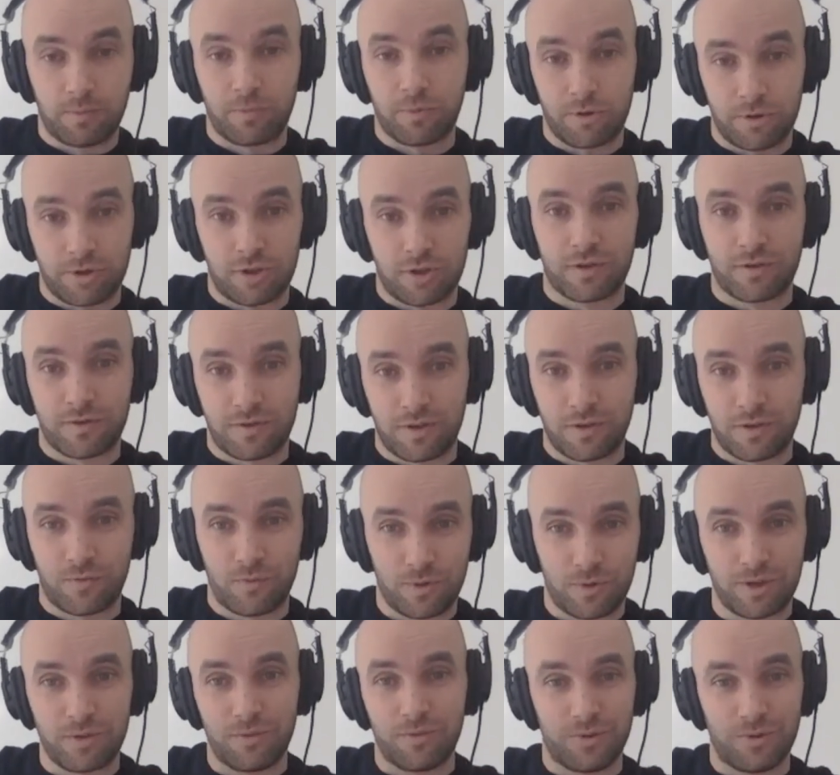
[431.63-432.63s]
projects that
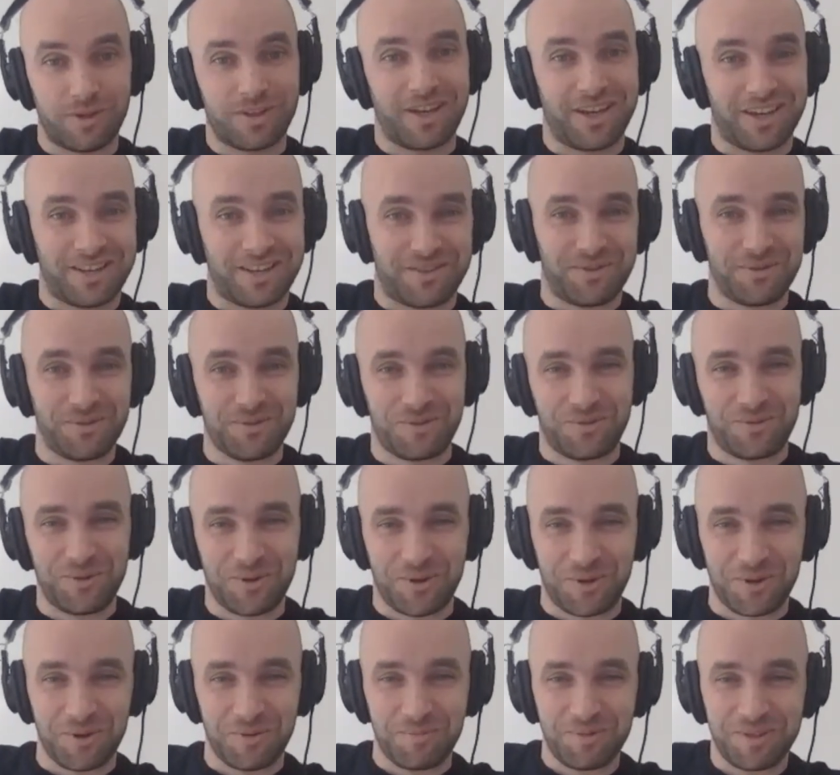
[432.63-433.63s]
we would like to
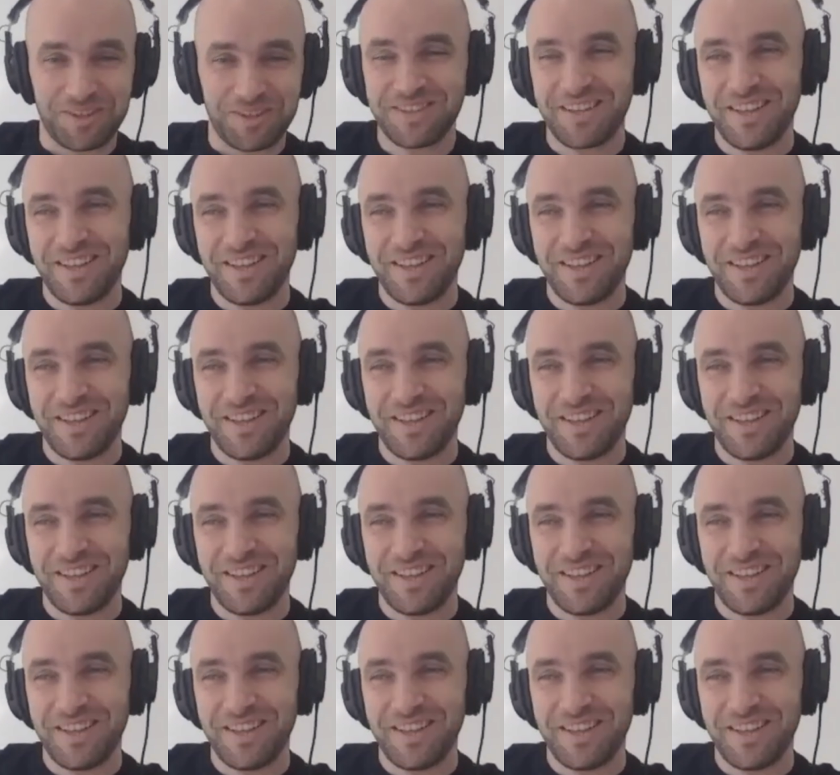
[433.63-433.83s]
accomplish.